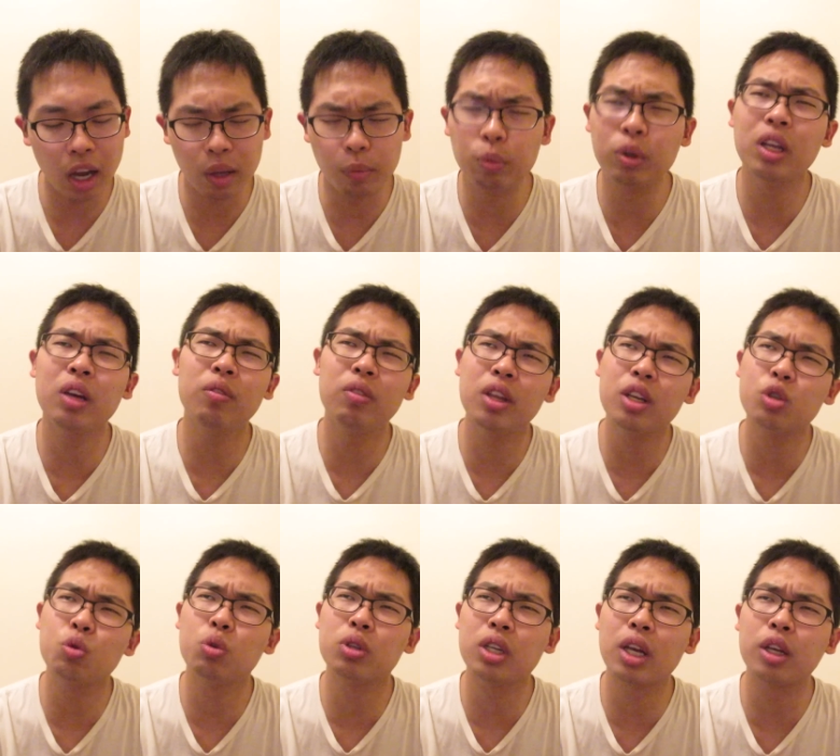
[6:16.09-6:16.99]
I believe
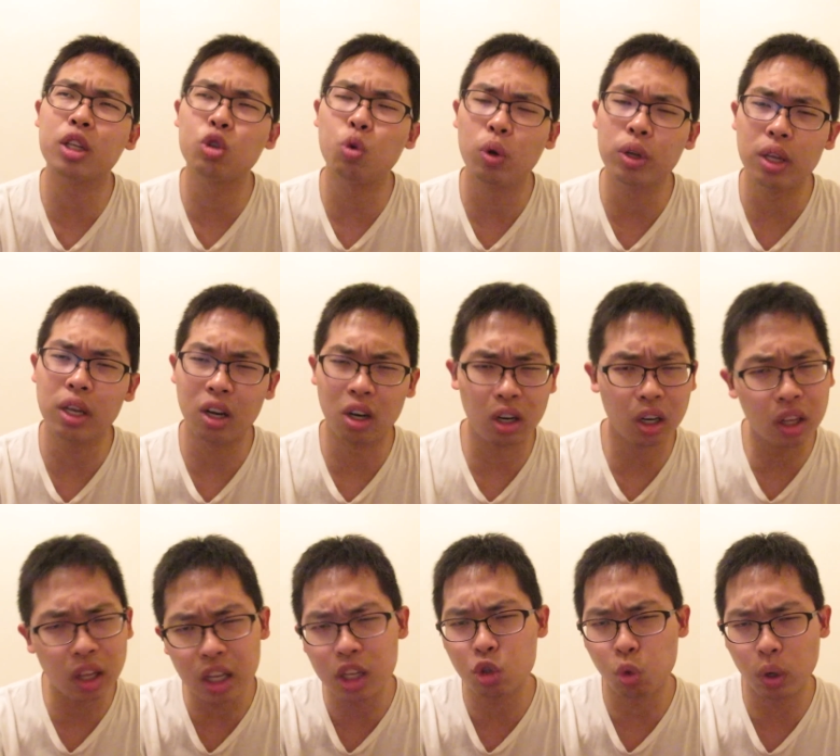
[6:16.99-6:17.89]
this was like tw-
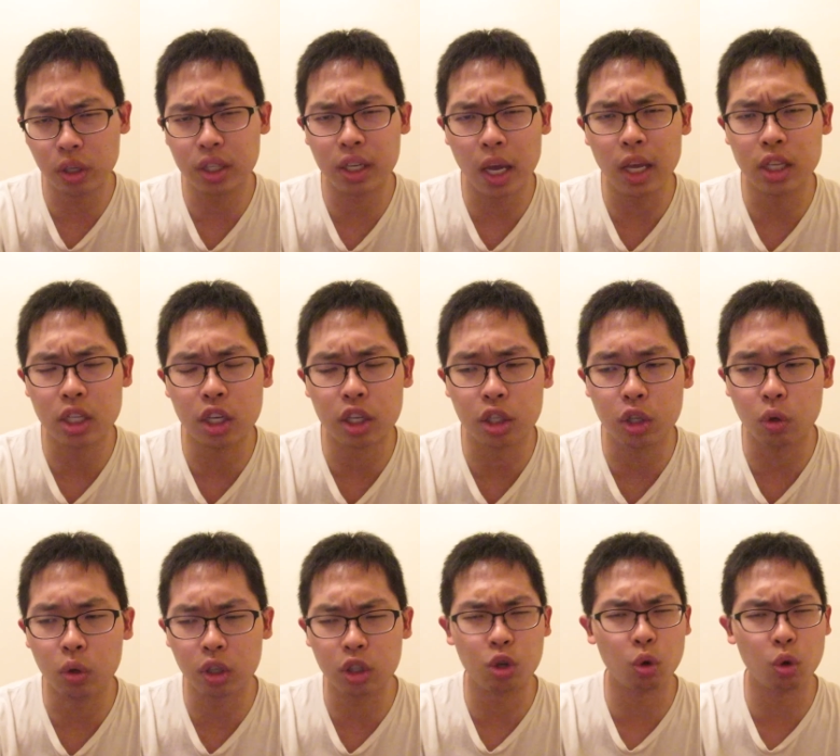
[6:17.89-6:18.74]
early 2018 too.